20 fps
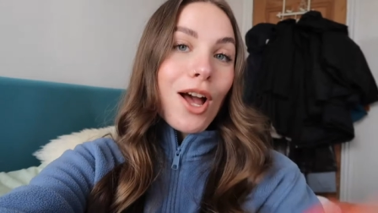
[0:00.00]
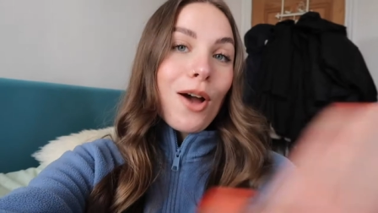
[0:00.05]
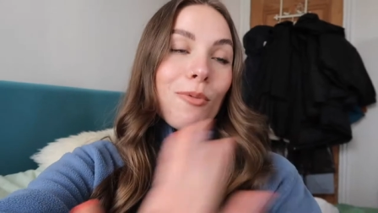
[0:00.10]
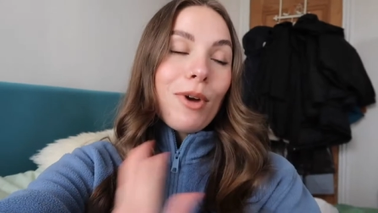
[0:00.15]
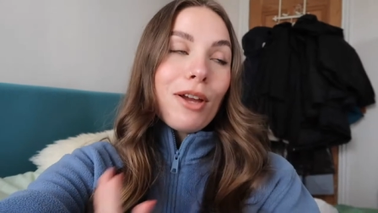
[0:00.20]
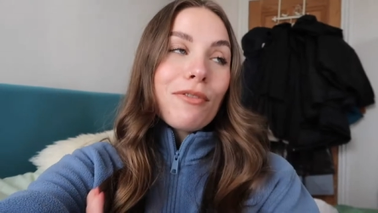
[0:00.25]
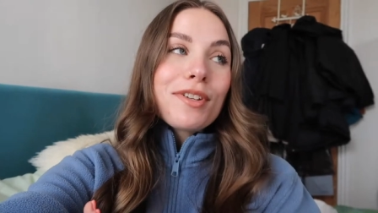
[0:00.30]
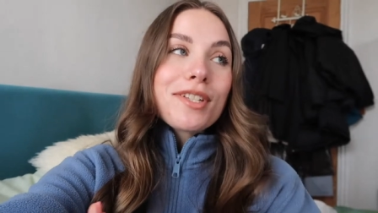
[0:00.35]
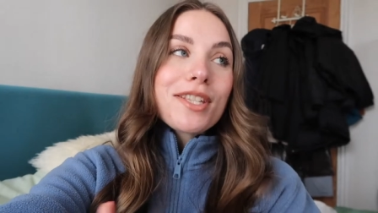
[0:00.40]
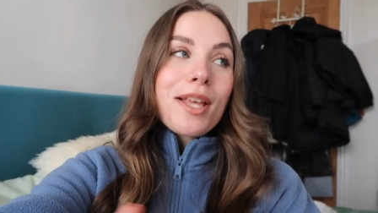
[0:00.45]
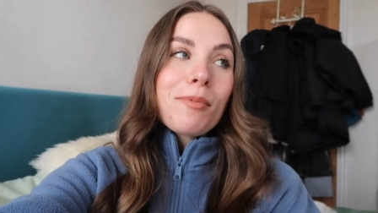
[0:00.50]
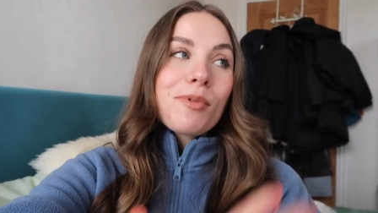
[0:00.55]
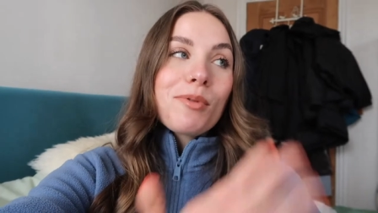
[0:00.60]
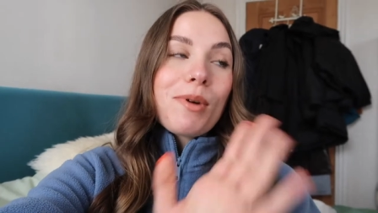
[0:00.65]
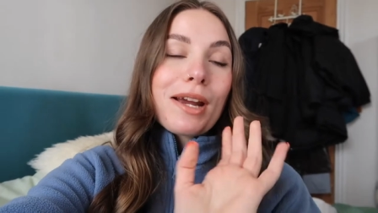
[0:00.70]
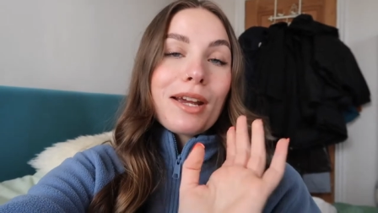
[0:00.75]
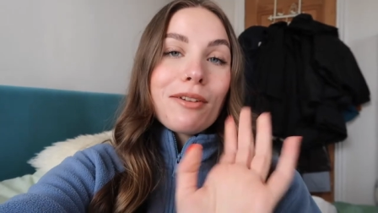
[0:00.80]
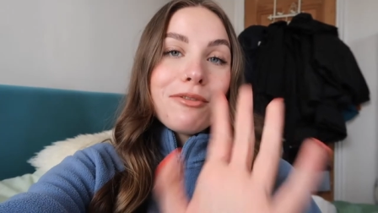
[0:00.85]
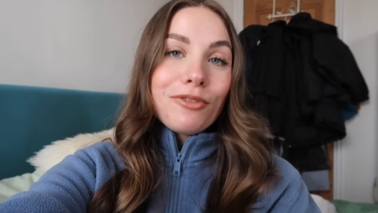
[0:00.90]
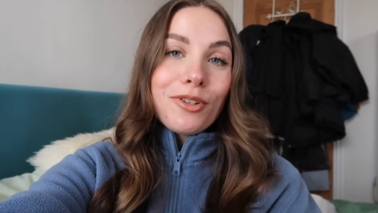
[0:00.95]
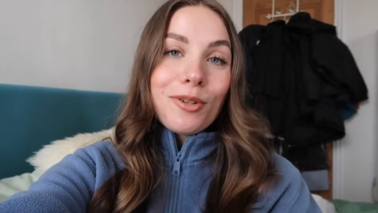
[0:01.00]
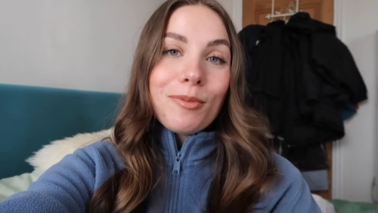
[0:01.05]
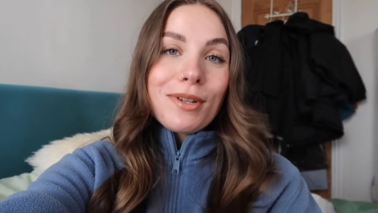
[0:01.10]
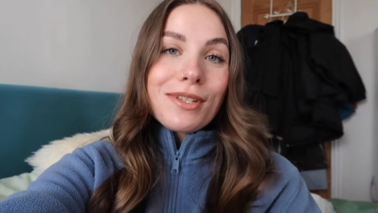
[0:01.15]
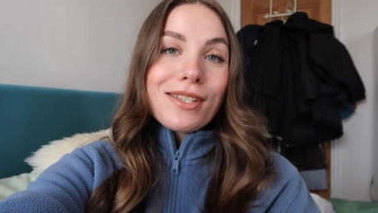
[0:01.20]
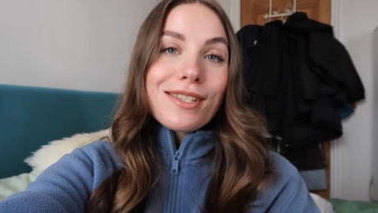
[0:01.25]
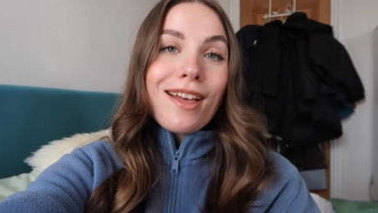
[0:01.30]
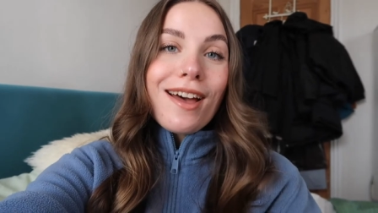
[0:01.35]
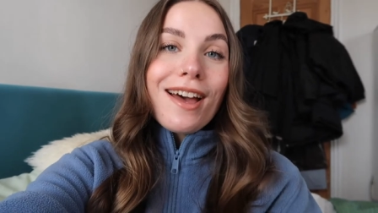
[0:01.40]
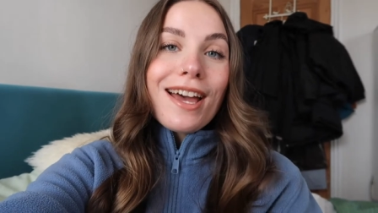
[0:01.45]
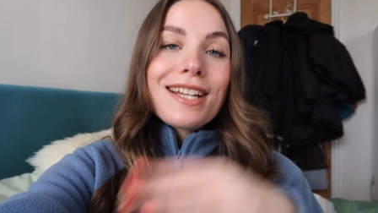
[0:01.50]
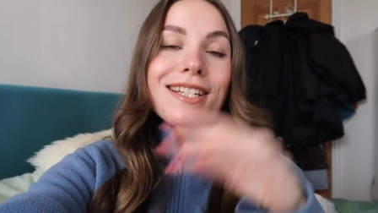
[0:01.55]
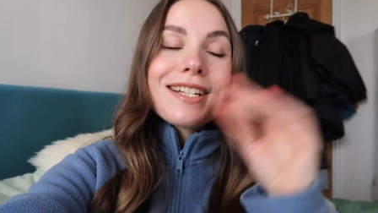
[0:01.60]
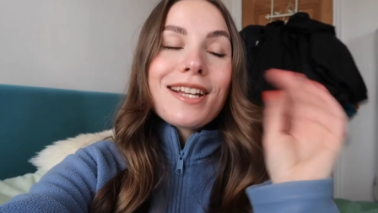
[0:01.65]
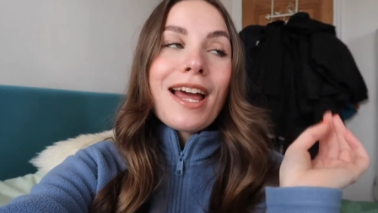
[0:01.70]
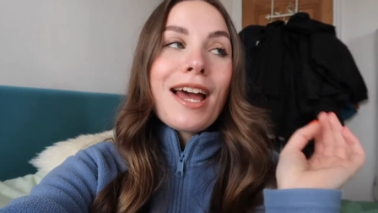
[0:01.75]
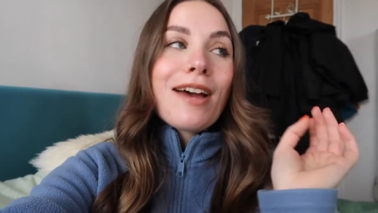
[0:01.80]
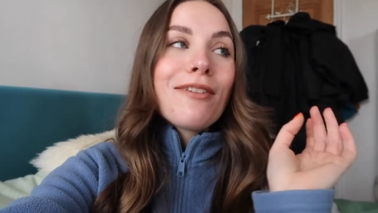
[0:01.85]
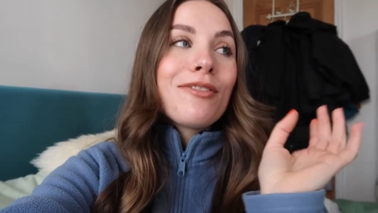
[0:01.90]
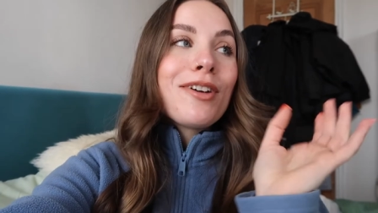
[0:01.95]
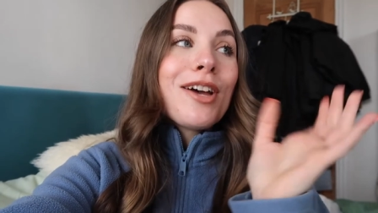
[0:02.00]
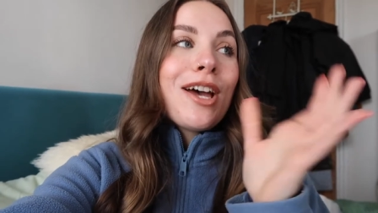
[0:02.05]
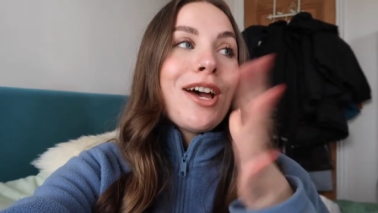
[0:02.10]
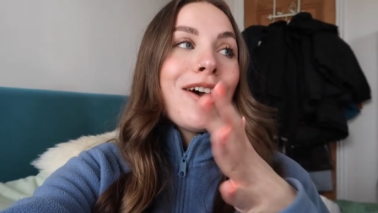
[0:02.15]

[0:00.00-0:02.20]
can't wait for summer where I can film outside and have